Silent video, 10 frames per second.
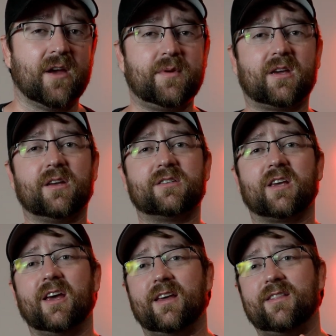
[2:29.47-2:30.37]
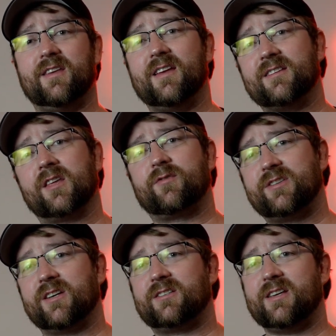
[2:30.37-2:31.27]
because the
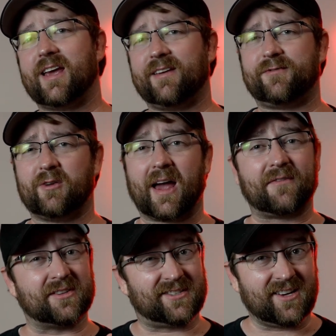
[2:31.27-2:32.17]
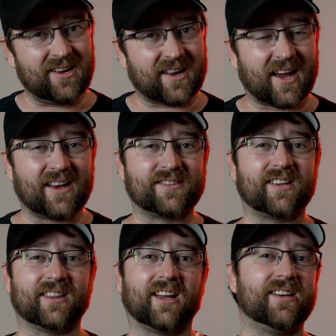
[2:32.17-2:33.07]
Insta360, if you haven't seen, it has
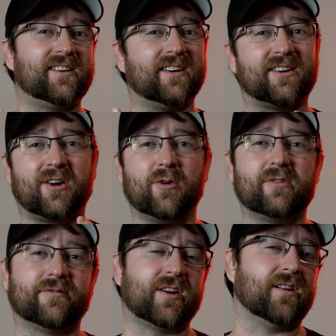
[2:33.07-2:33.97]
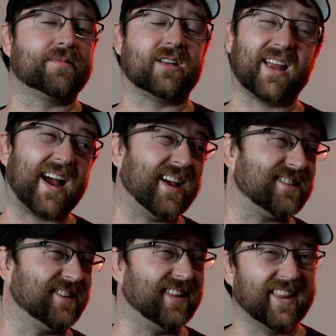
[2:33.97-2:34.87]
that Leica co-developed
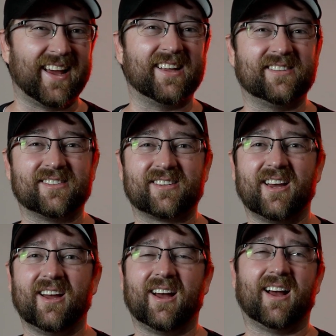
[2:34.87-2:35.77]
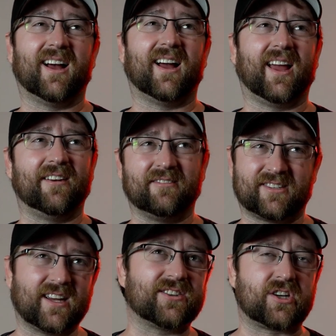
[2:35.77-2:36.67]
glass and lens and
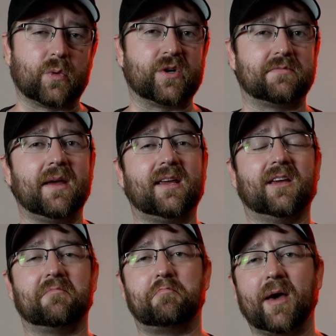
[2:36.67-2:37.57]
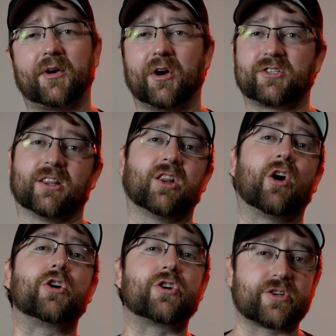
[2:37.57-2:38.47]
sensor, which make it better. It's a
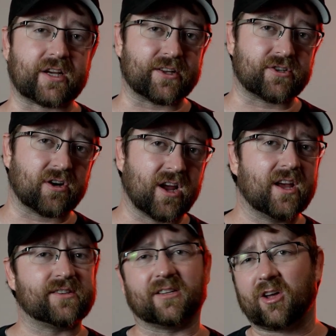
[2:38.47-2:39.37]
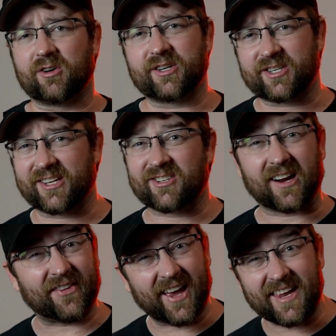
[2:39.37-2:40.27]
larger sensor. It's a larger sensor
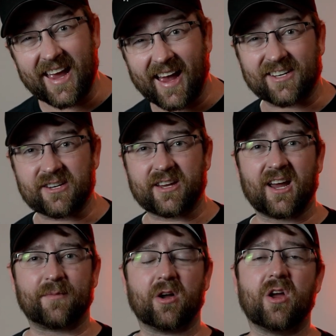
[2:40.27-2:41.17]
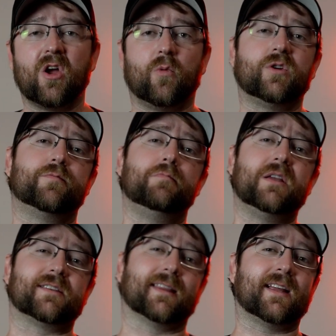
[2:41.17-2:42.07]
out of any action camera, which
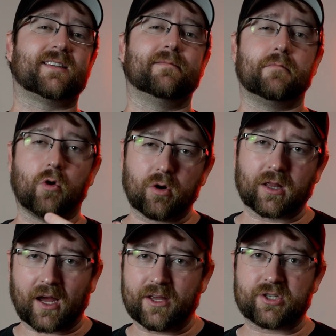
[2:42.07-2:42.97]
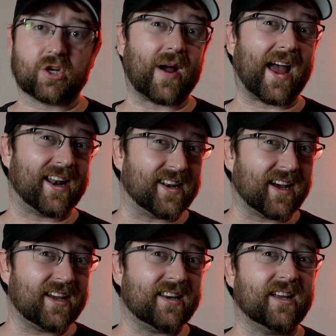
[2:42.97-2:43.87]
means it lets in more light. So at
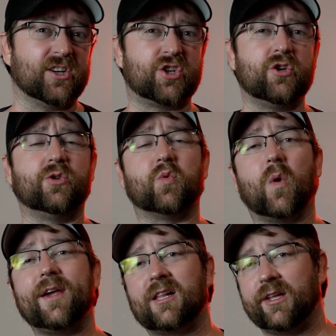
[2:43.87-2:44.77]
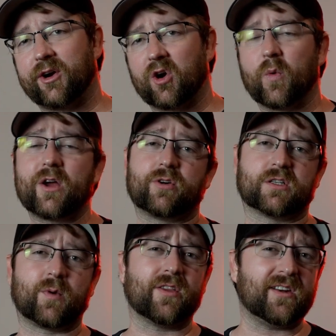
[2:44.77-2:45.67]
night, it shoots way clearer and way
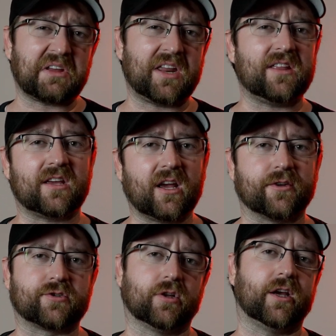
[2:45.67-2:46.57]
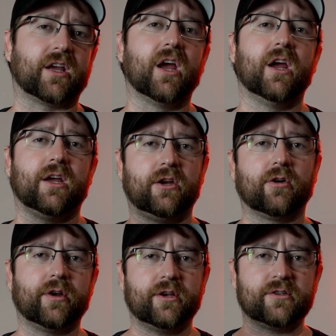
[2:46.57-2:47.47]
crisper than anything else. So like
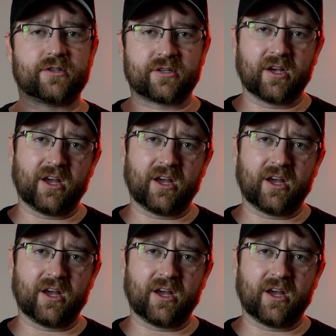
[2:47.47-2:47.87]
here is